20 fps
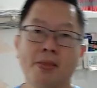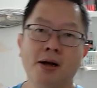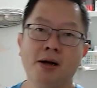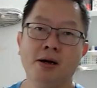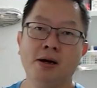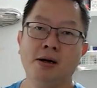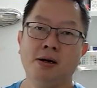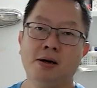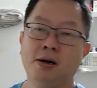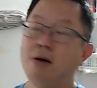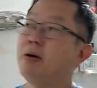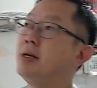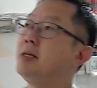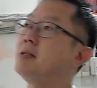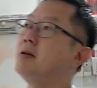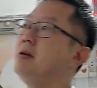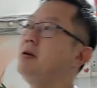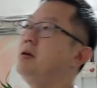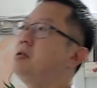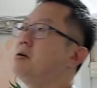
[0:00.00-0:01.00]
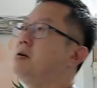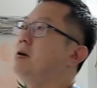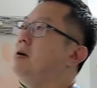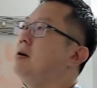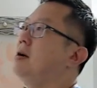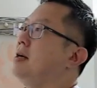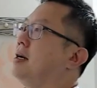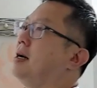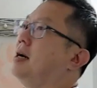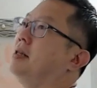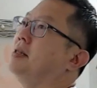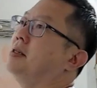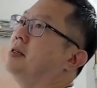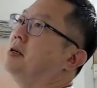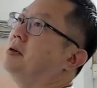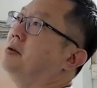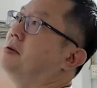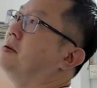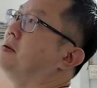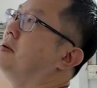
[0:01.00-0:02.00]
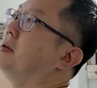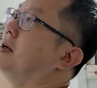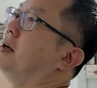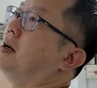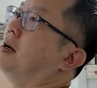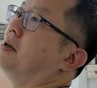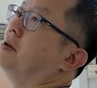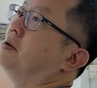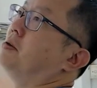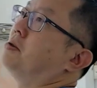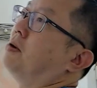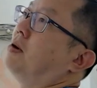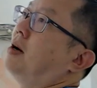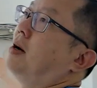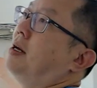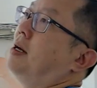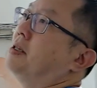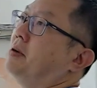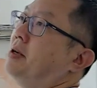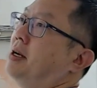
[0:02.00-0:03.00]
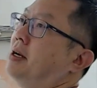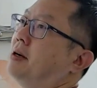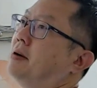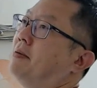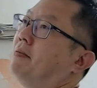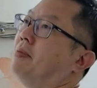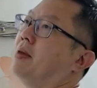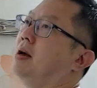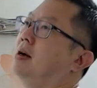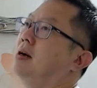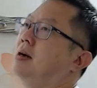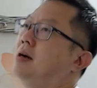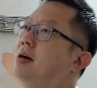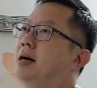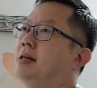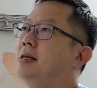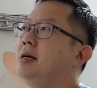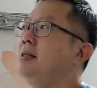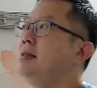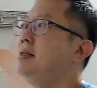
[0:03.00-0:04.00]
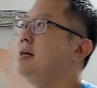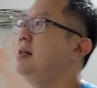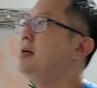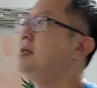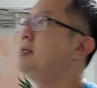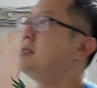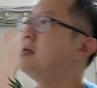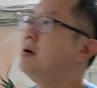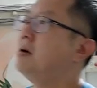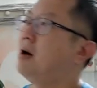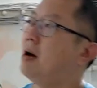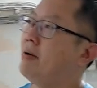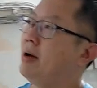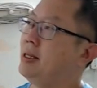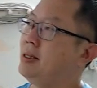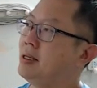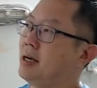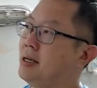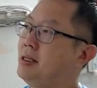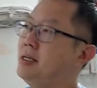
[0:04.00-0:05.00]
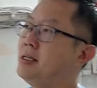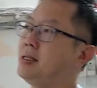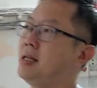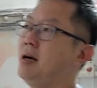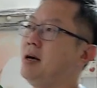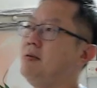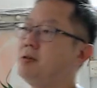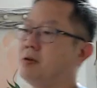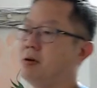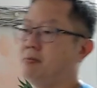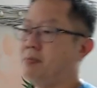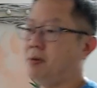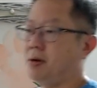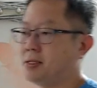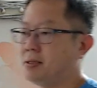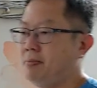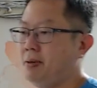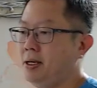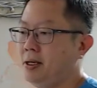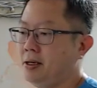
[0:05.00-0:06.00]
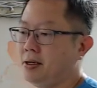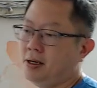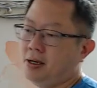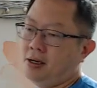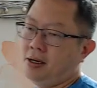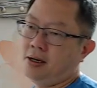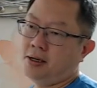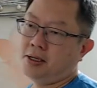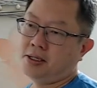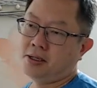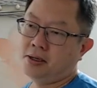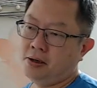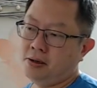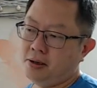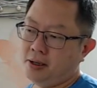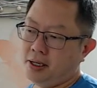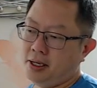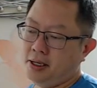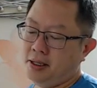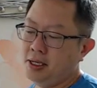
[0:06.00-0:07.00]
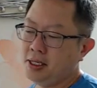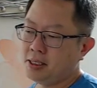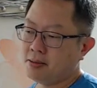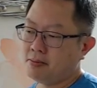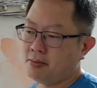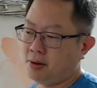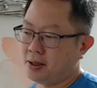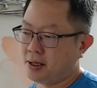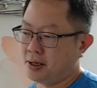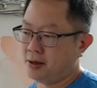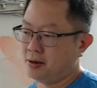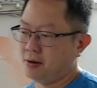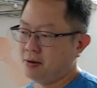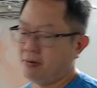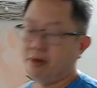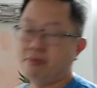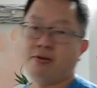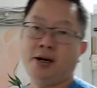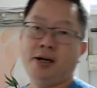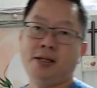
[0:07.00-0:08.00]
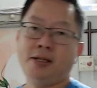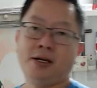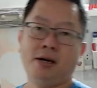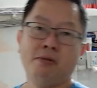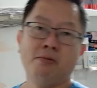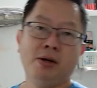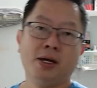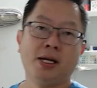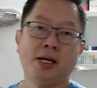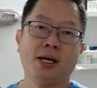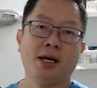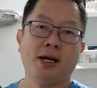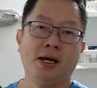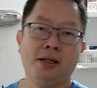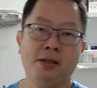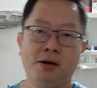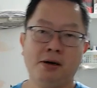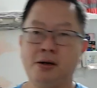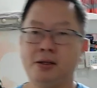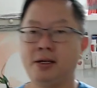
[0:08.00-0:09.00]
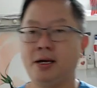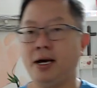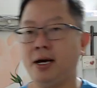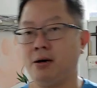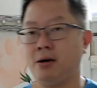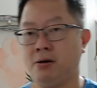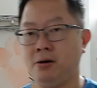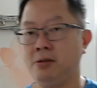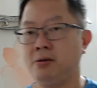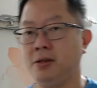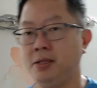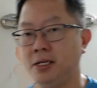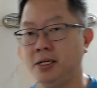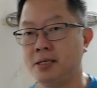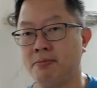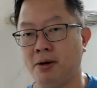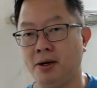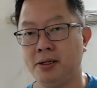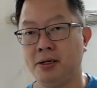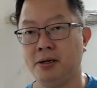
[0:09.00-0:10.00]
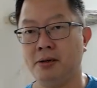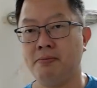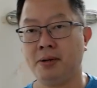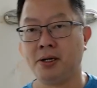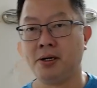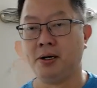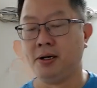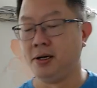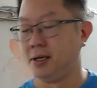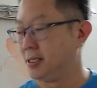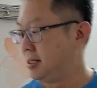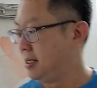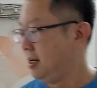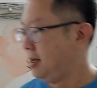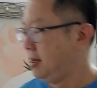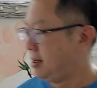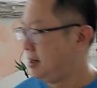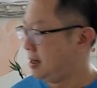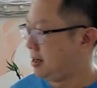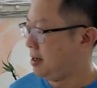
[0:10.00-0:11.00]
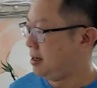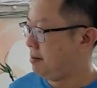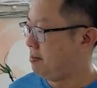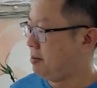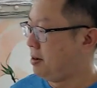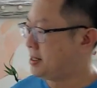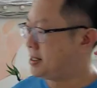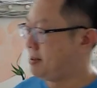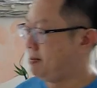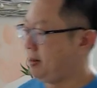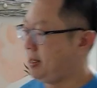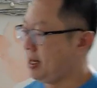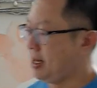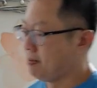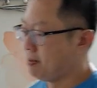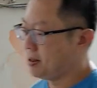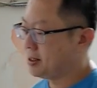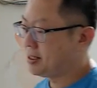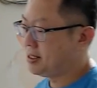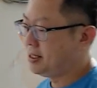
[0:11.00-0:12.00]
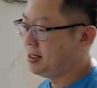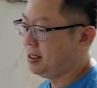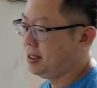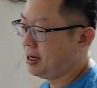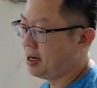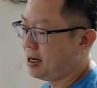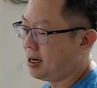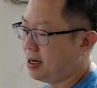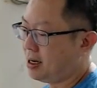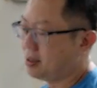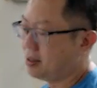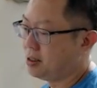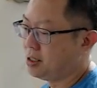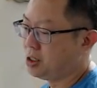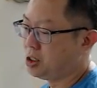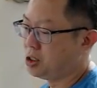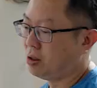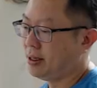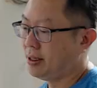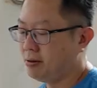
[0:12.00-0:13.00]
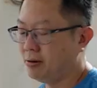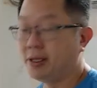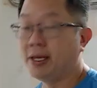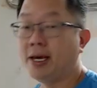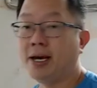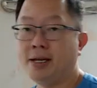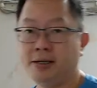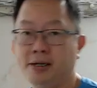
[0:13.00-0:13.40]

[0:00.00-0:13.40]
Alright, so you draw until here, and then Dylan sold 190 stamps from box B. So in this model, we find that we cannot add on to this model because box B and box C are joined together.